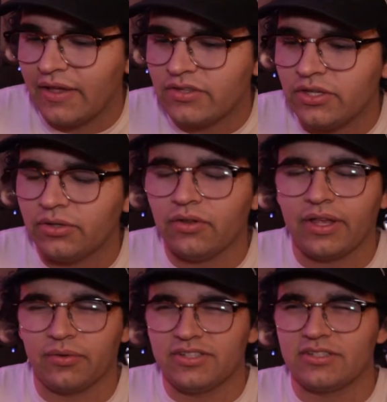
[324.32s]
give it to you and you're
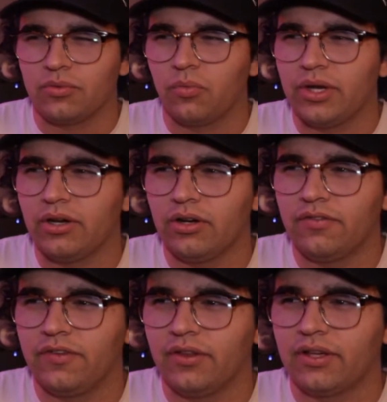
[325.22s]
like, this is a weird
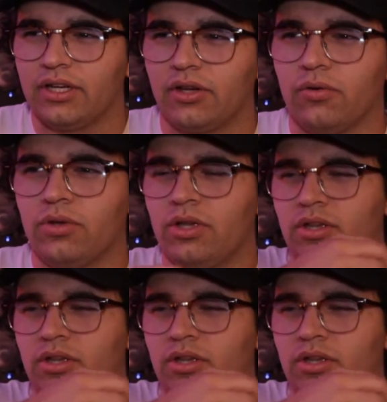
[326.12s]
feeling, and you go,